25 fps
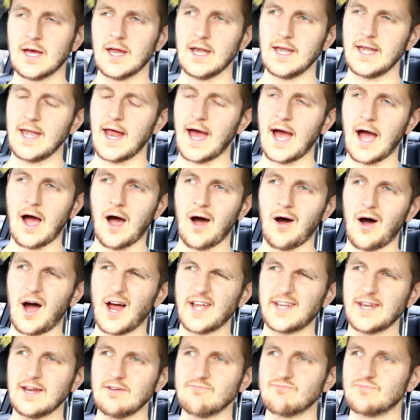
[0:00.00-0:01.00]
Now,
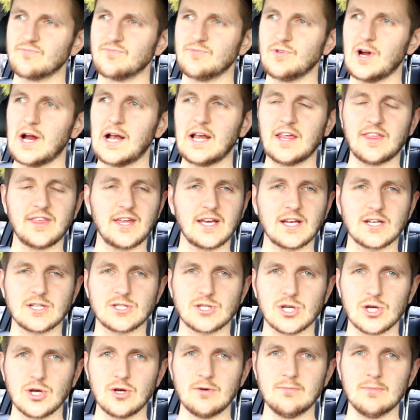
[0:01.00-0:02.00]
I didn't really think
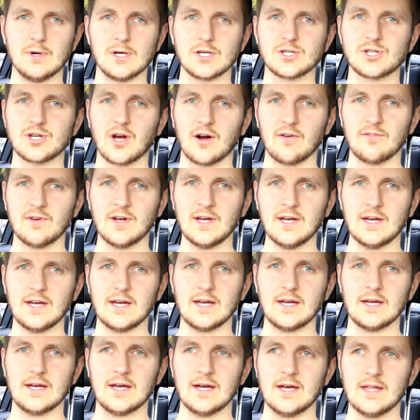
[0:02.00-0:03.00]
too much of it
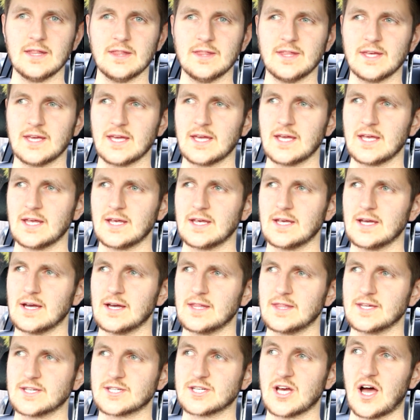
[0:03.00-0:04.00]
at the
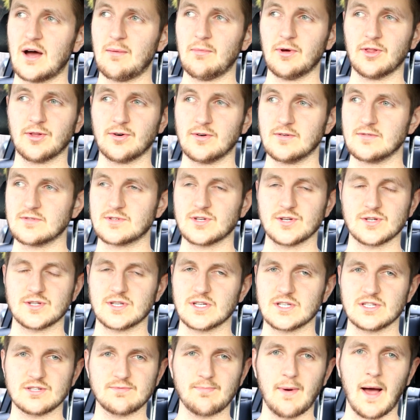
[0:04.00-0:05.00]
time. I thought it was
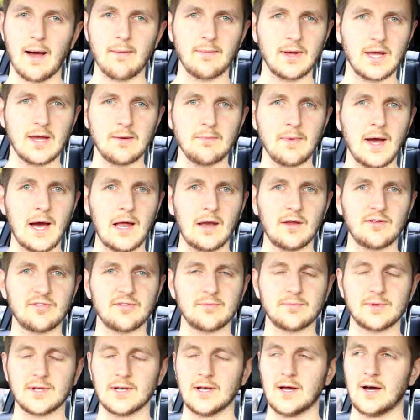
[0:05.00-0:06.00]
just a spam email or
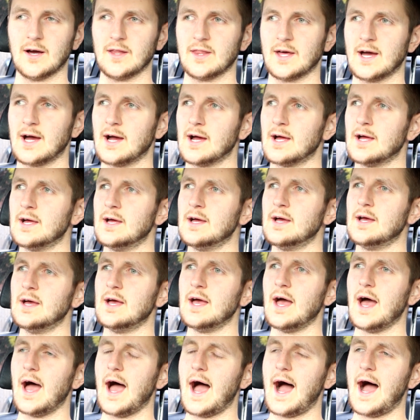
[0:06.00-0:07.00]
something like that.
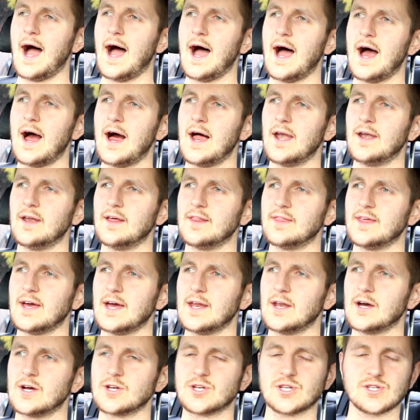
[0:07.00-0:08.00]
And
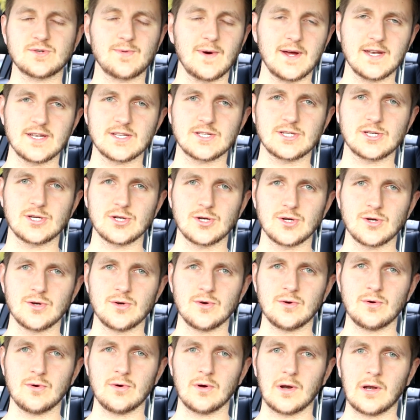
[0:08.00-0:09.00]
then I just went
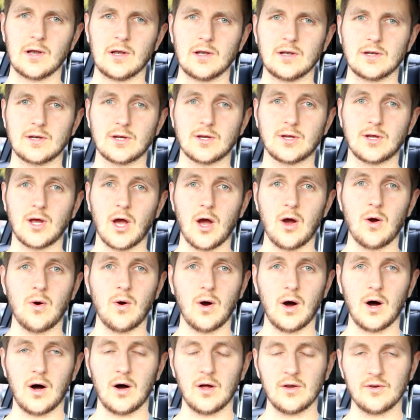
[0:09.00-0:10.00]
to
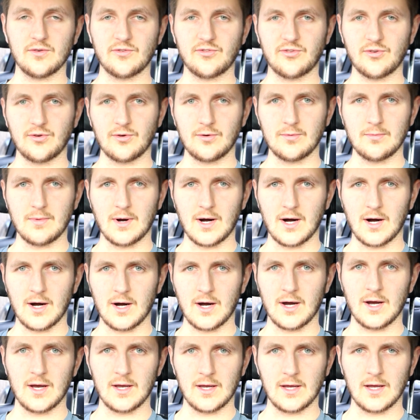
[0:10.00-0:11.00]
go on to
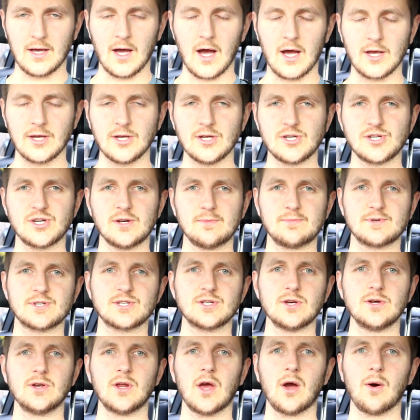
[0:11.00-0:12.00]
my YouTube
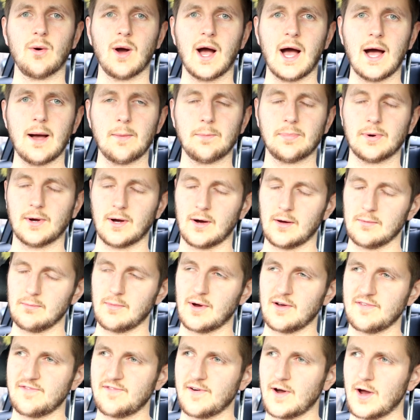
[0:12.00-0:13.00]
Studio app on
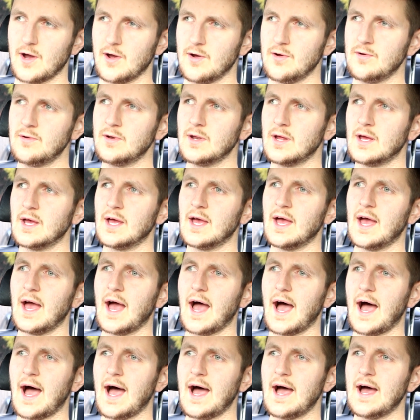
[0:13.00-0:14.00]
my phone.
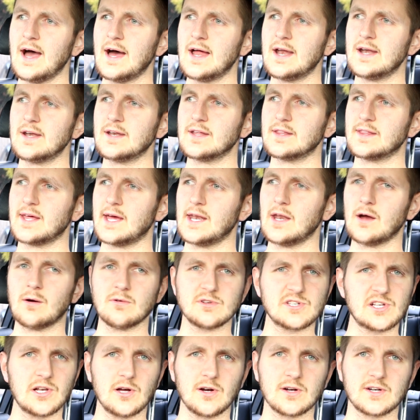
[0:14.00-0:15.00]
And then I
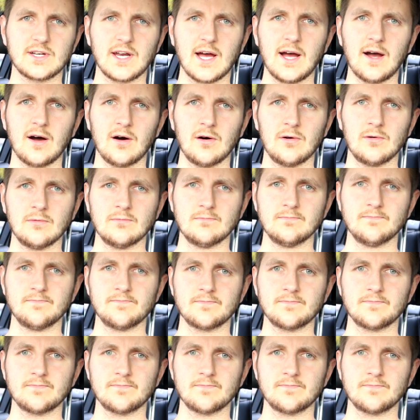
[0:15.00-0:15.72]
was logged out.